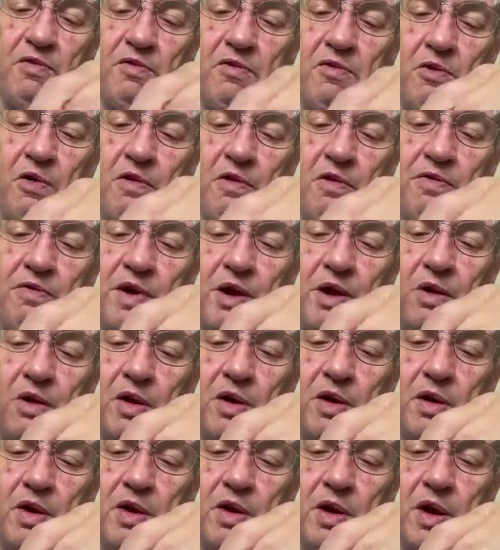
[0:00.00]

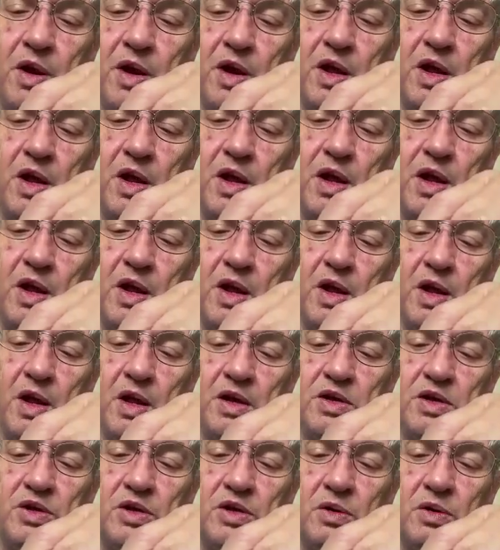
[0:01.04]
forefinger
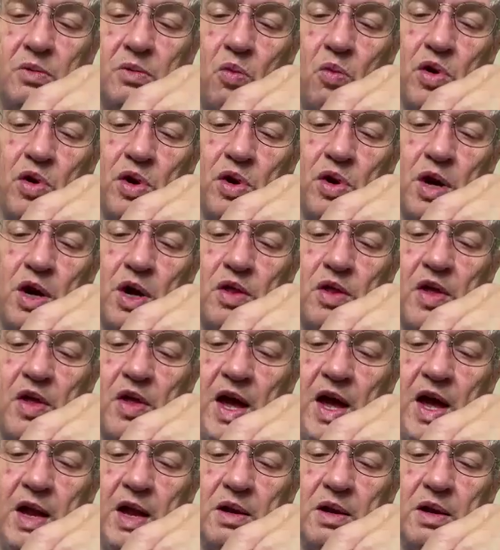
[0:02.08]
to work
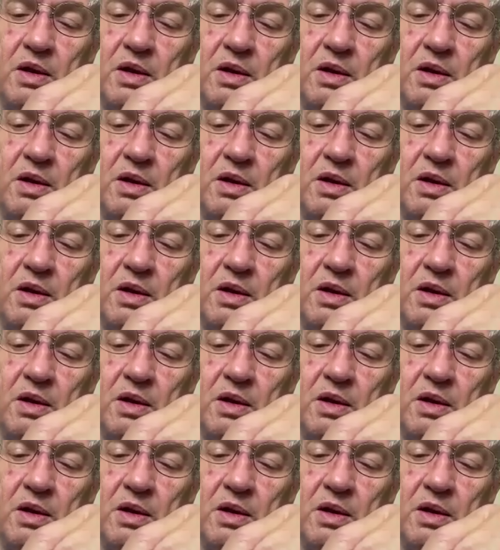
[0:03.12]
that